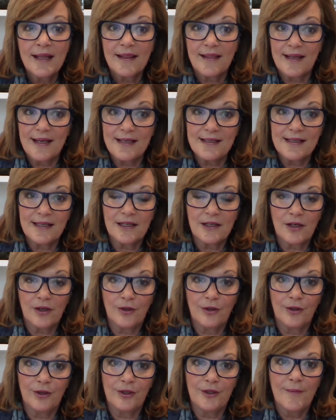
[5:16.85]
These
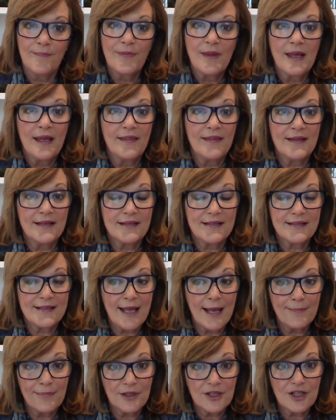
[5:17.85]
include the
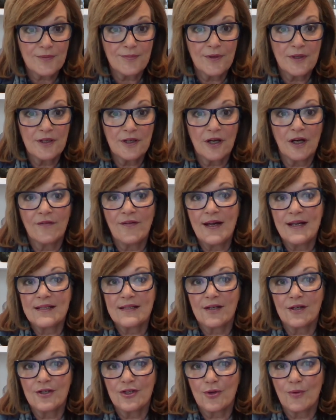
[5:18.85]
establishment of our
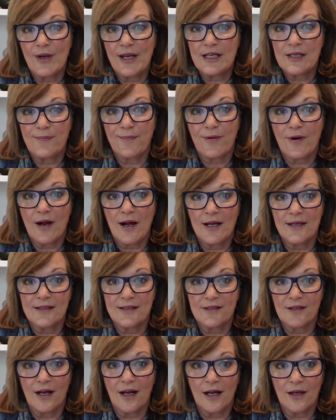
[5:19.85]
social enterprise
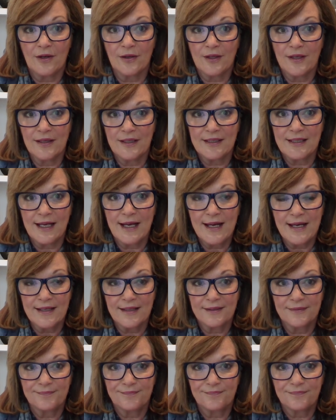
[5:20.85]
Dialogue in the
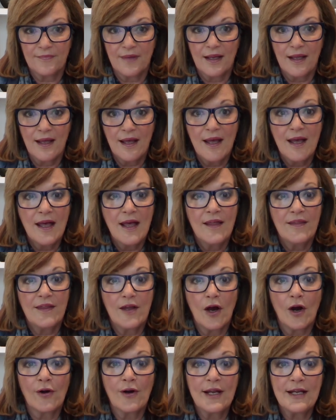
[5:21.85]
Dark, the
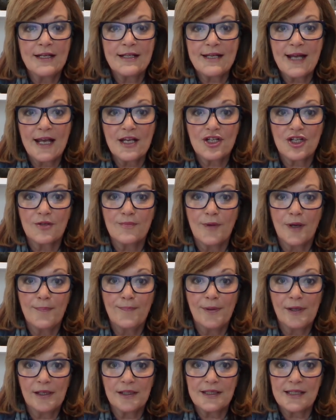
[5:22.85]
Orientation and
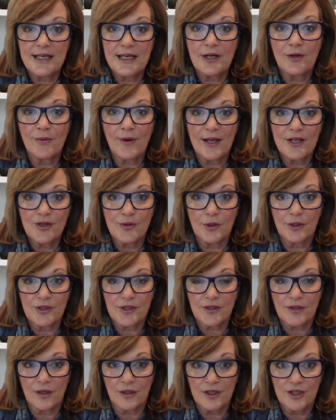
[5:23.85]
Mobility Graduate
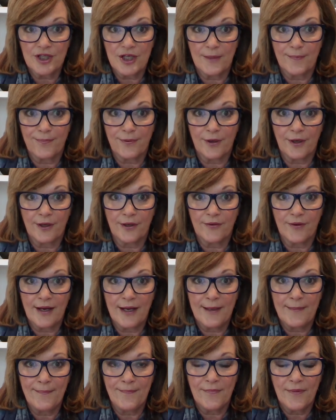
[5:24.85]
Scholarship
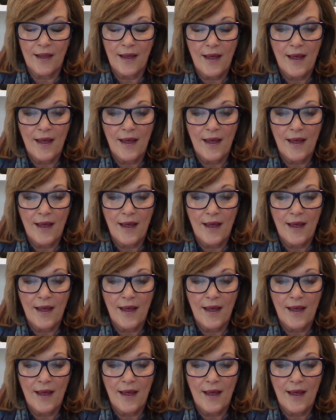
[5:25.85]
Program,